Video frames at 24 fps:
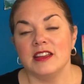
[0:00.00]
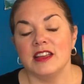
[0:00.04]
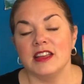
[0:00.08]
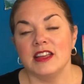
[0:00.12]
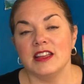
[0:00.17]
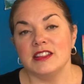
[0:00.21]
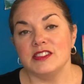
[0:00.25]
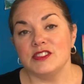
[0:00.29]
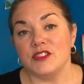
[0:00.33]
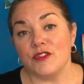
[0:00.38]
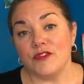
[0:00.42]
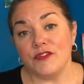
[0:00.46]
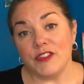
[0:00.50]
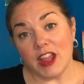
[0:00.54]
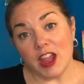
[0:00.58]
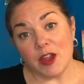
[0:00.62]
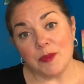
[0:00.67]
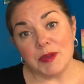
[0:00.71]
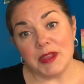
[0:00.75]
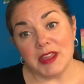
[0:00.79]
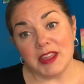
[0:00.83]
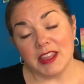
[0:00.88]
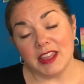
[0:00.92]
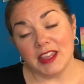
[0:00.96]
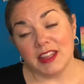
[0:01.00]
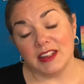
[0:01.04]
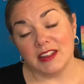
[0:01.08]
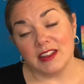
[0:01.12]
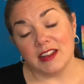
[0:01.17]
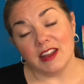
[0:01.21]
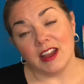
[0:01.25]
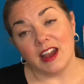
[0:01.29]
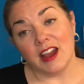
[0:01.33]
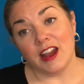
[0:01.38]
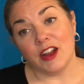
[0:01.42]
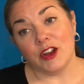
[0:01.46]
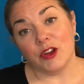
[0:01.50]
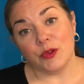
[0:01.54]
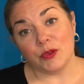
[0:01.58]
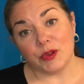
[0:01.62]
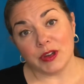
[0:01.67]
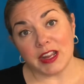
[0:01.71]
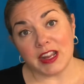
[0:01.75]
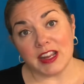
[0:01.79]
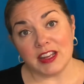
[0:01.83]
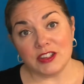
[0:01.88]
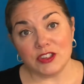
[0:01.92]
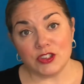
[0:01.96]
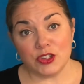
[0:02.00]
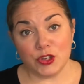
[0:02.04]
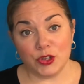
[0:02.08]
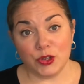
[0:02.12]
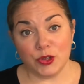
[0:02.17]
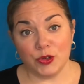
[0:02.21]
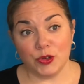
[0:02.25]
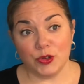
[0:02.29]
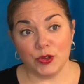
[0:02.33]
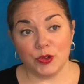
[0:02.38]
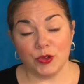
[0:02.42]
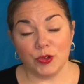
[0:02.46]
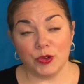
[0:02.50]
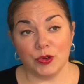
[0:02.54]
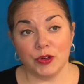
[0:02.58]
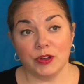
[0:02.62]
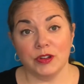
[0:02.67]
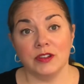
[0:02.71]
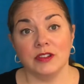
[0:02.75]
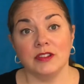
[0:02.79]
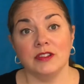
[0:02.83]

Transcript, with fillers: So VIPKid agreed to